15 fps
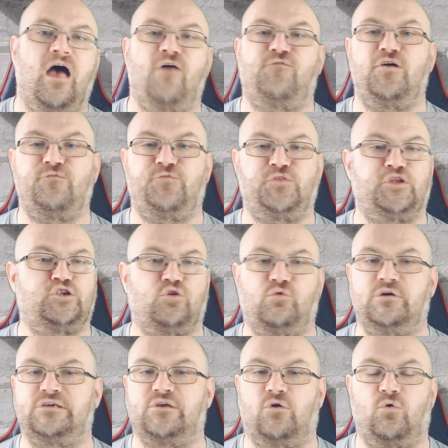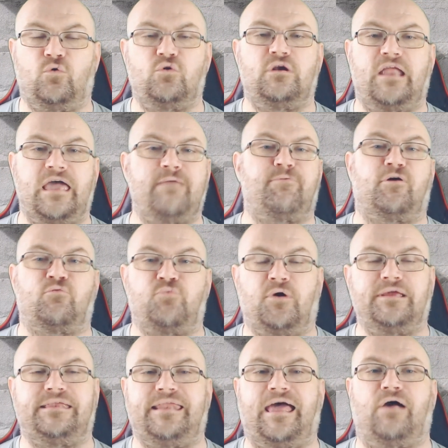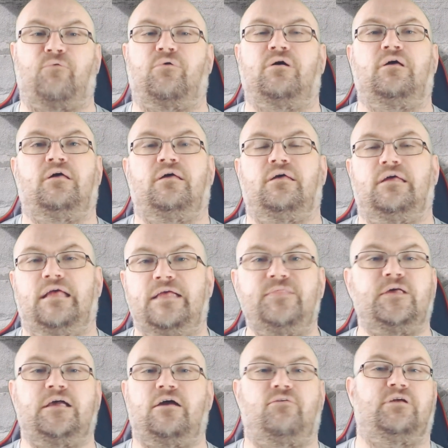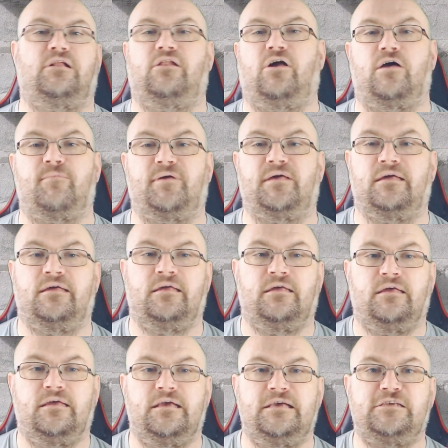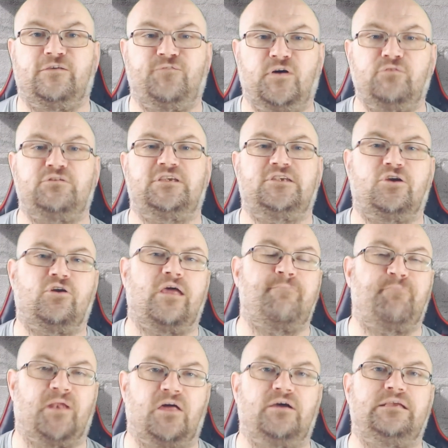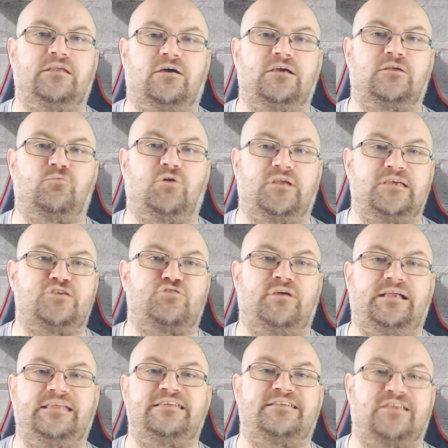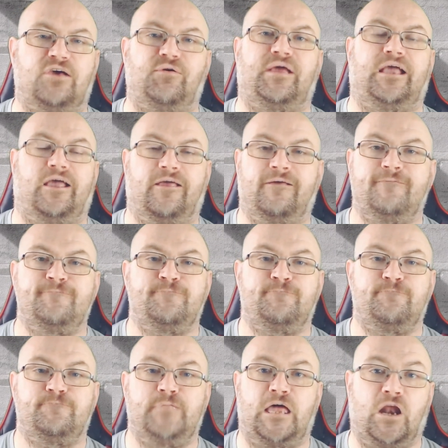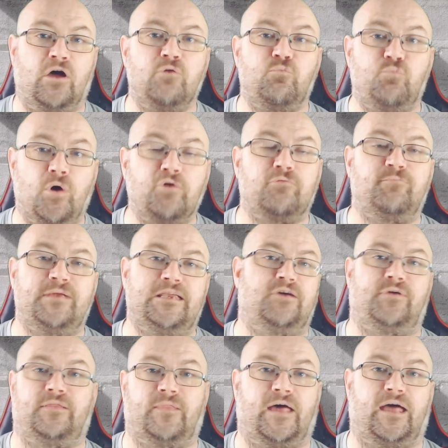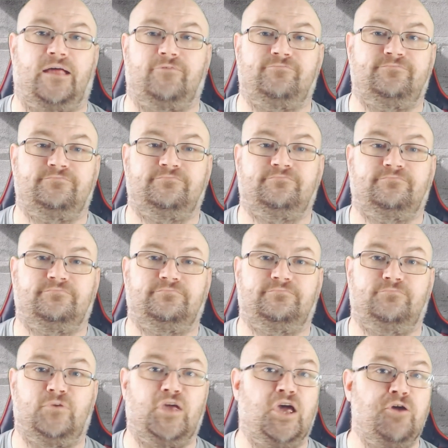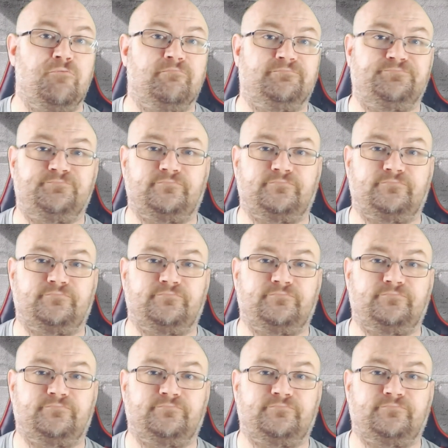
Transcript: A vote for the Tories or Labour right now, in the current climate, is a vote to turn a blind eye to what Israel is doing. And I won't be doing that. Will you?